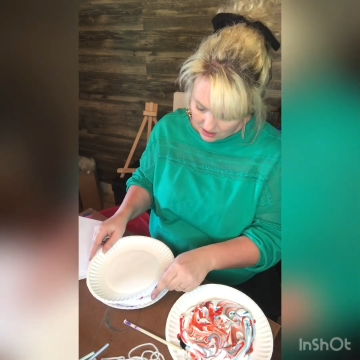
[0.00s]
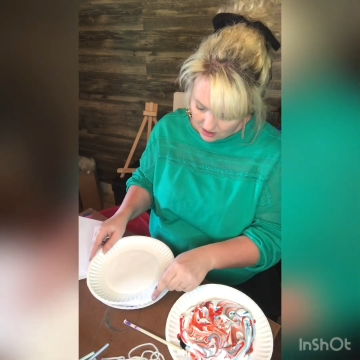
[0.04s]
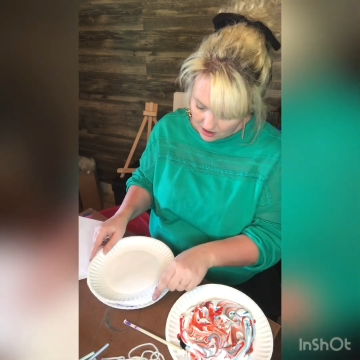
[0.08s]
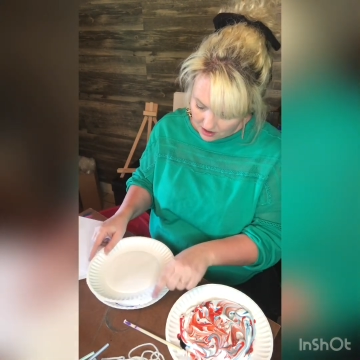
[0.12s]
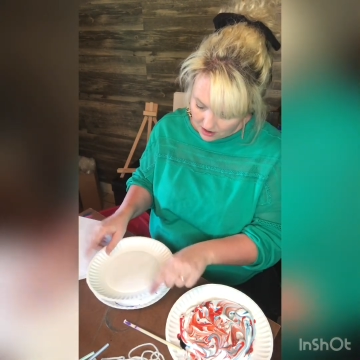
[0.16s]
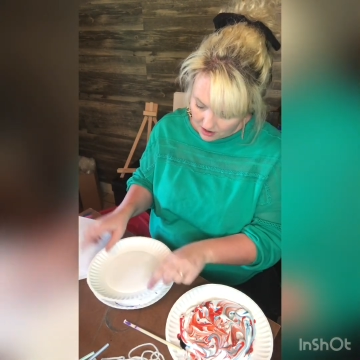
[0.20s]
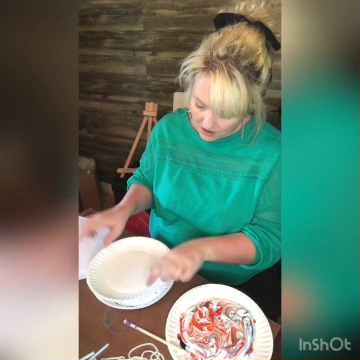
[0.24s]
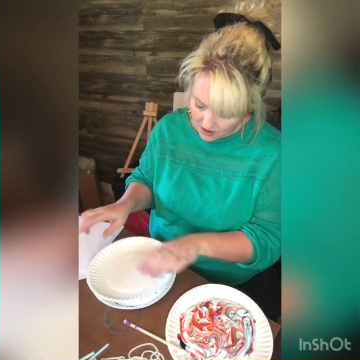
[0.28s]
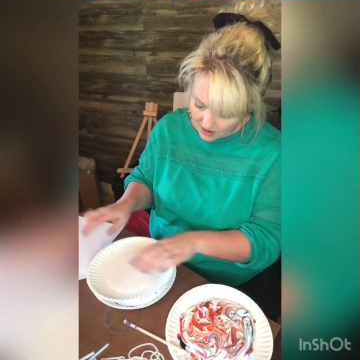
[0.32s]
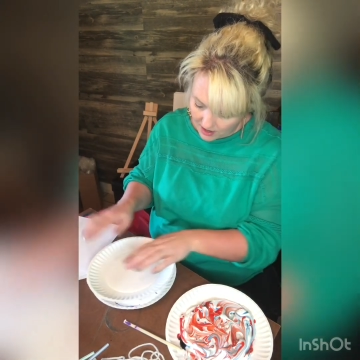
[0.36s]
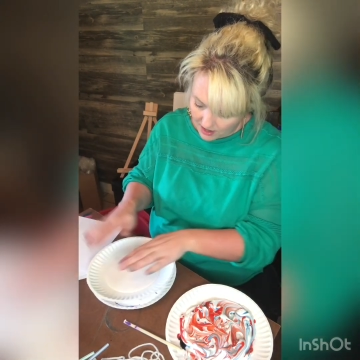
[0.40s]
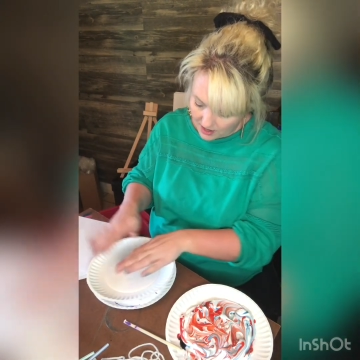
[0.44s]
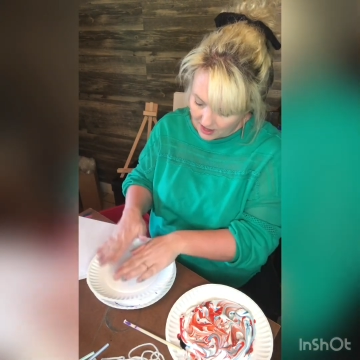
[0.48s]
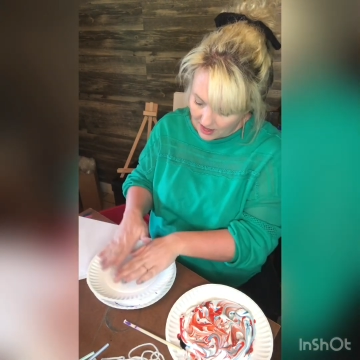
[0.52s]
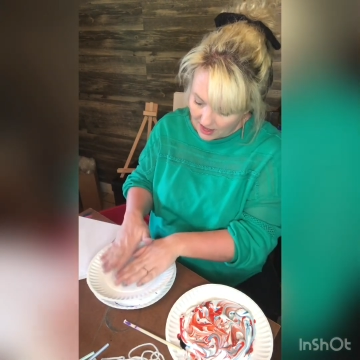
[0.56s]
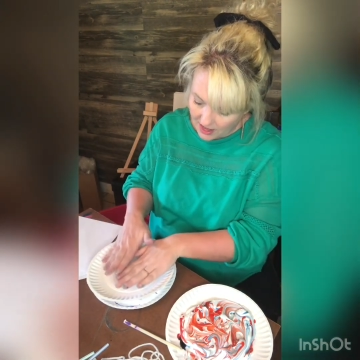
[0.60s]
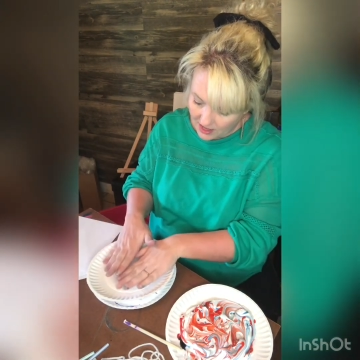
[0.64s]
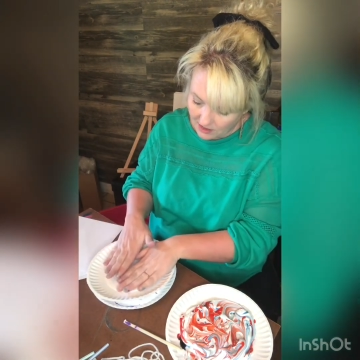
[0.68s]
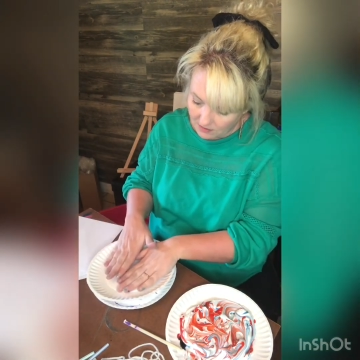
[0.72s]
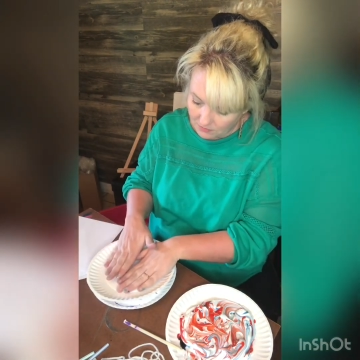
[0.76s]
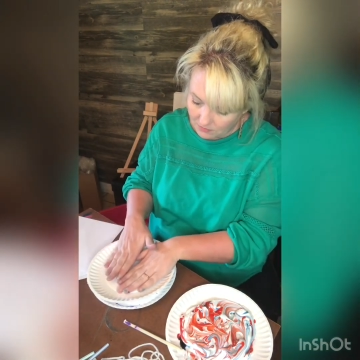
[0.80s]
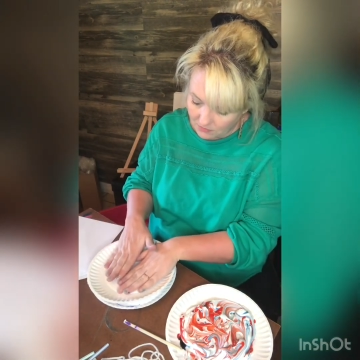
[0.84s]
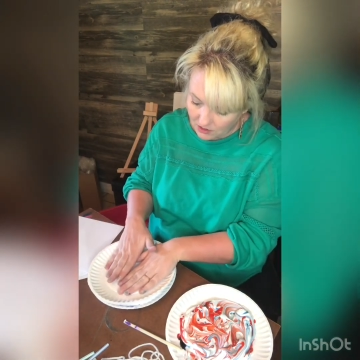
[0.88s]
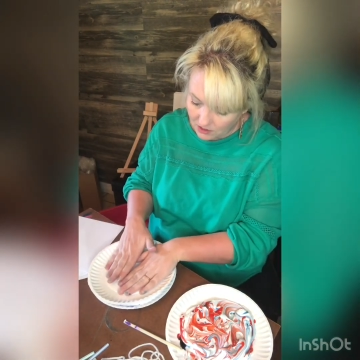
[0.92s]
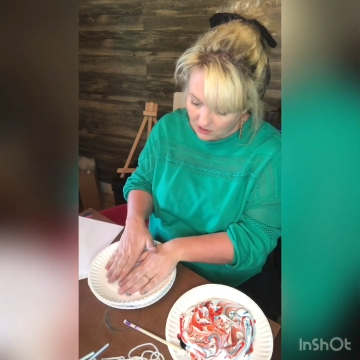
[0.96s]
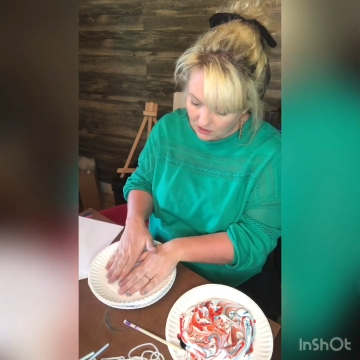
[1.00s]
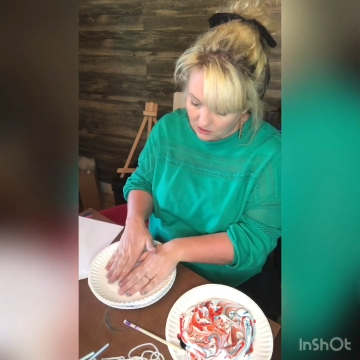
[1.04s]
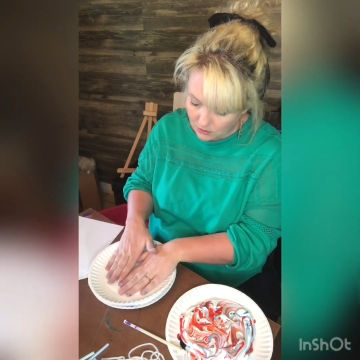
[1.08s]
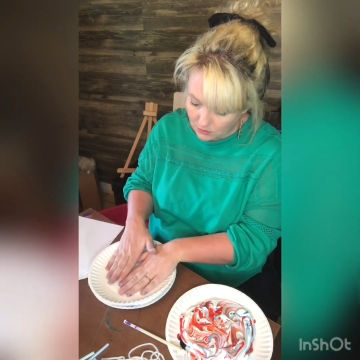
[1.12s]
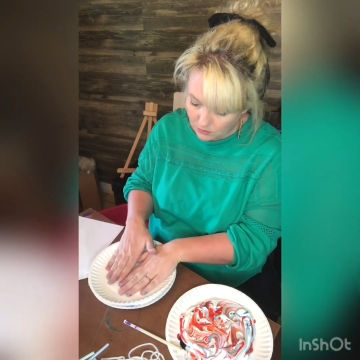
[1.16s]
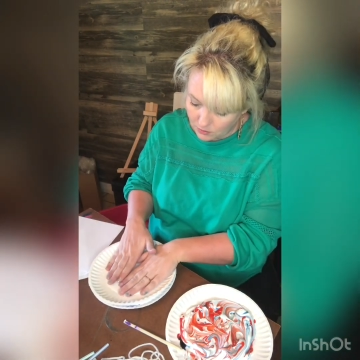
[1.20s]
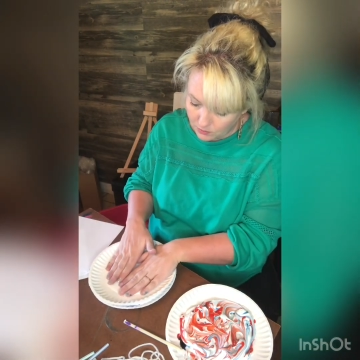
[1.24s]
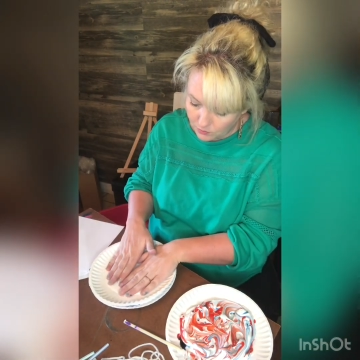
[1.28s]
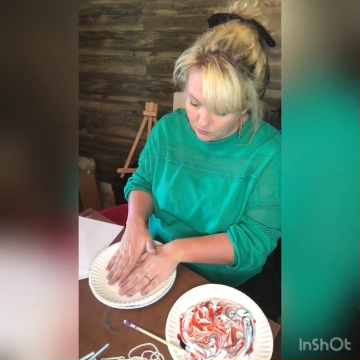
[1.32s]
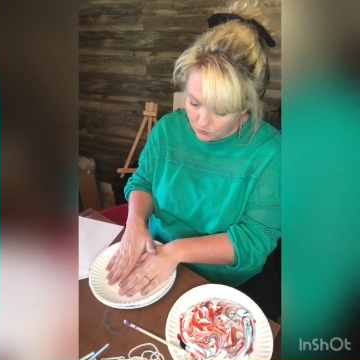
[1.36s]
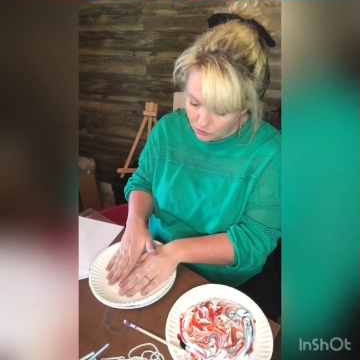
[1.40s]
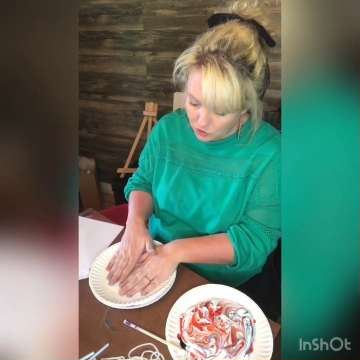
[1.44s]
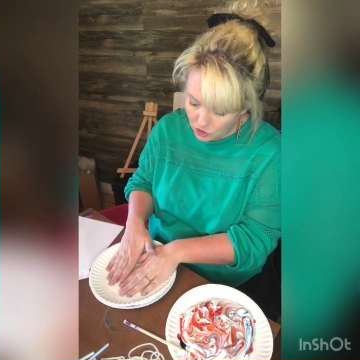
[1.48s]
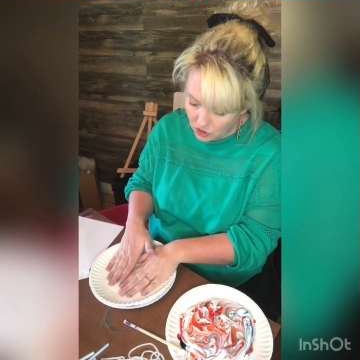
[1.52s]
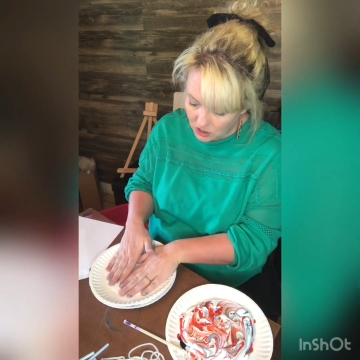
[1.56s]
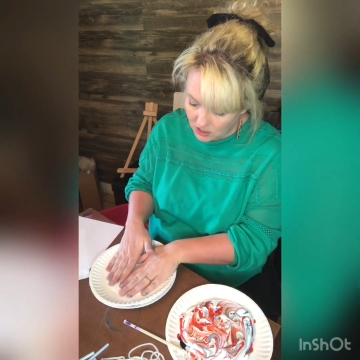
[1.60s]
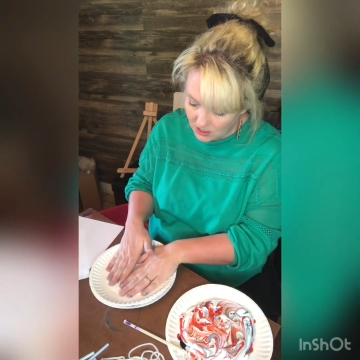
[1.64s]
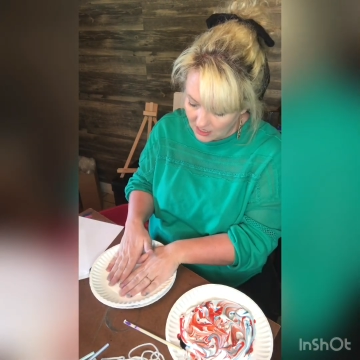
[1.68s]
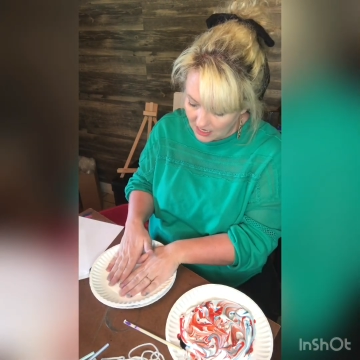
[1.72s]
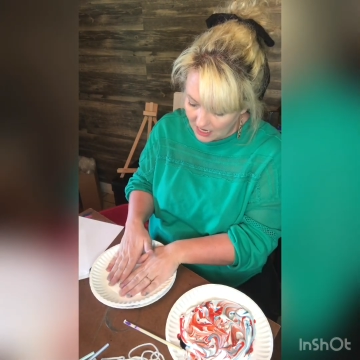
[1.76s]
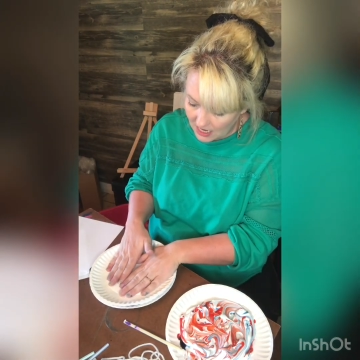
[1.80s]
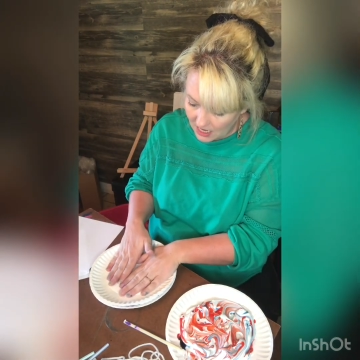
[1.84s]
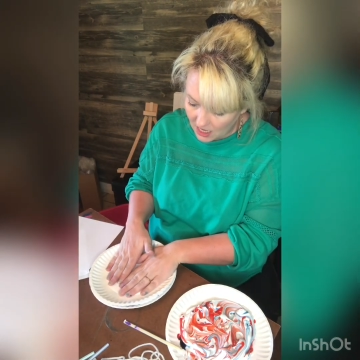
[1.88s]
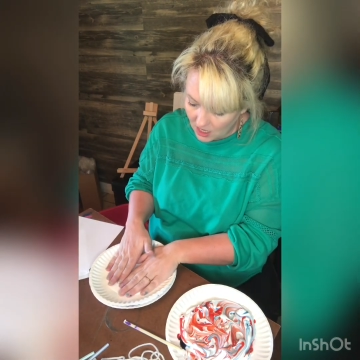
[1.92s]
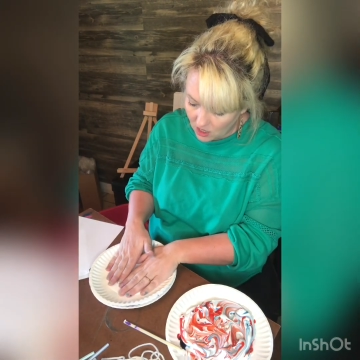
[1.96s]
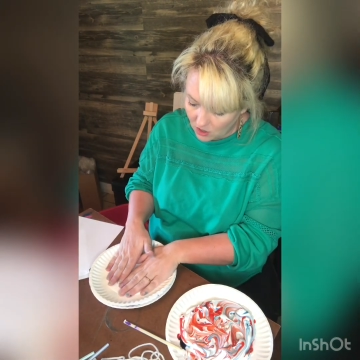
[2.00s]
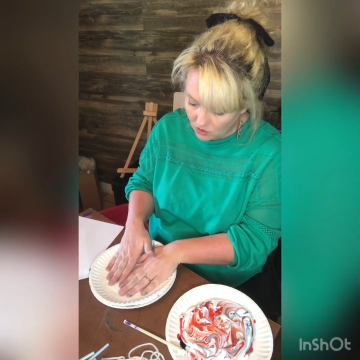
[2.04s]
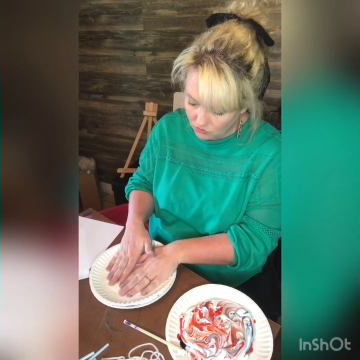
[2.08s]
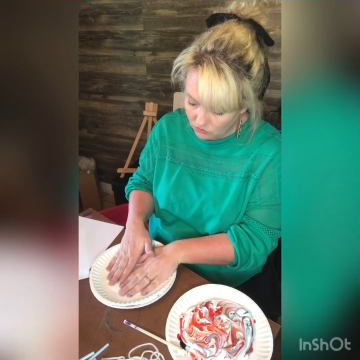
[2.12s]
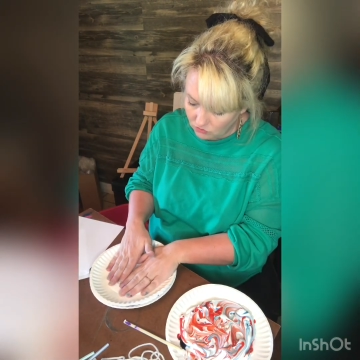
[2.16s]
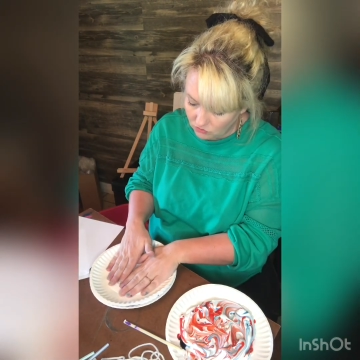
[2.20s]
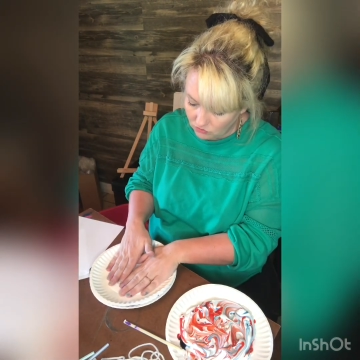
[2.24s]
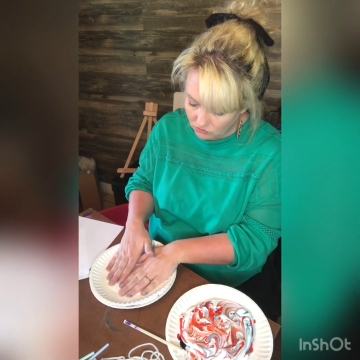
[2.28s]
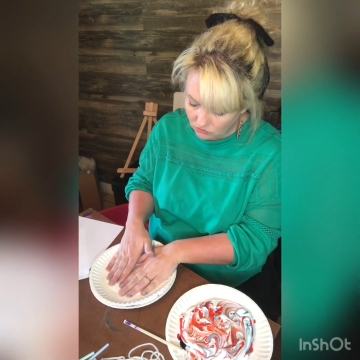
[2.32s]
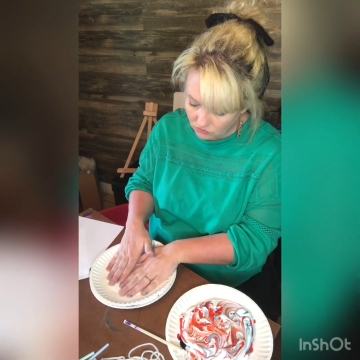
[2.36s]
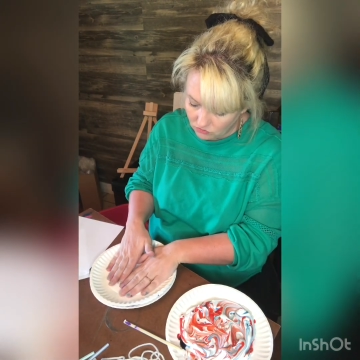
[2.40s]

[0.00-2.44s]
All right, I'm going to smush it down.